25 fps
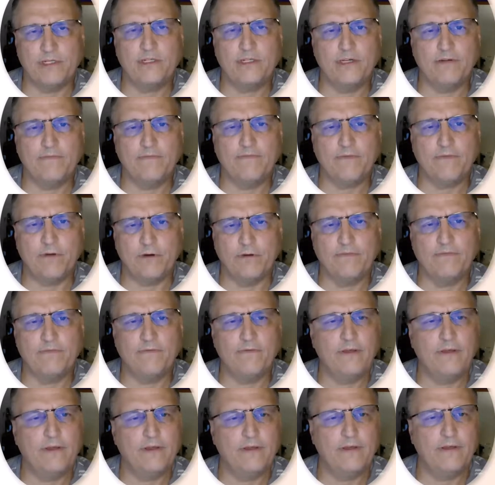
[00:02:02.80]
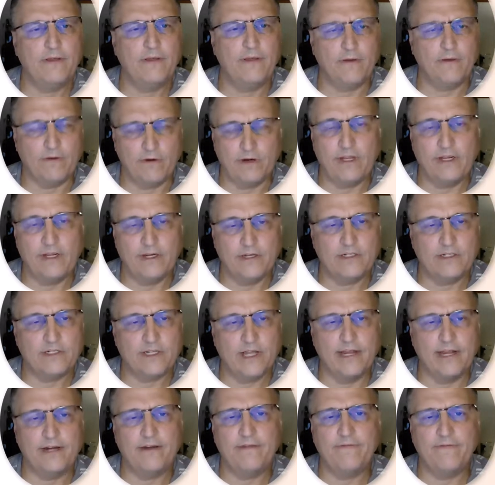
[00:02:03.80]
in front of or
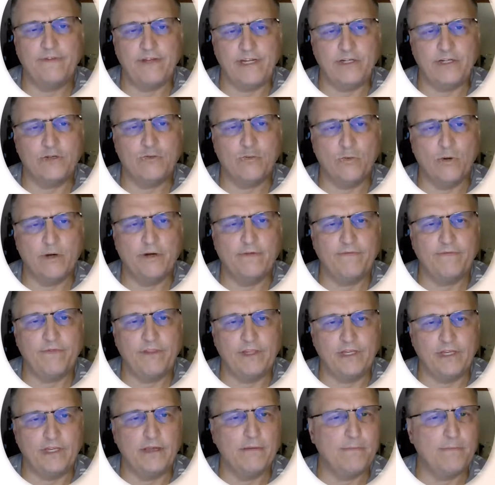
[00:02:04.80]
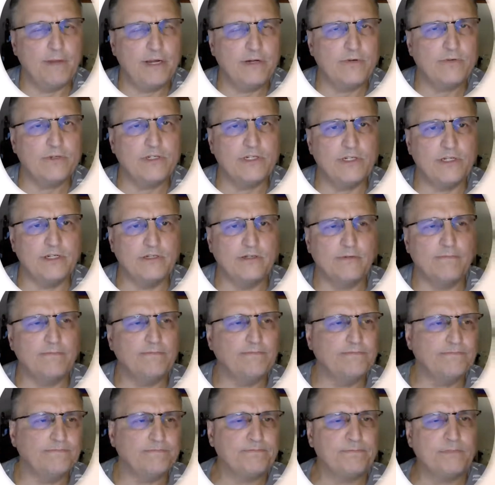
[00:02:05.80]
inside of each one of the matrices.
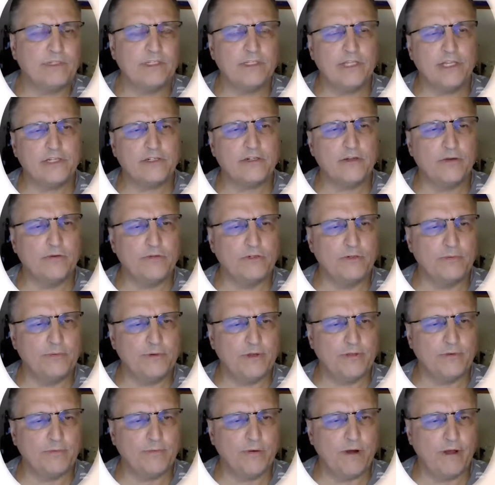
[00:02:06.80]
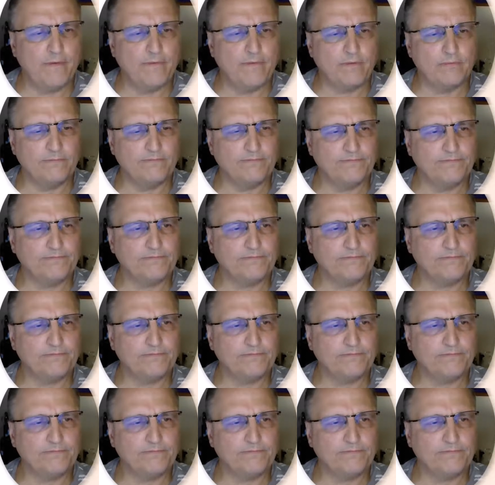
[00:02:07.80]
Let's go to another problem.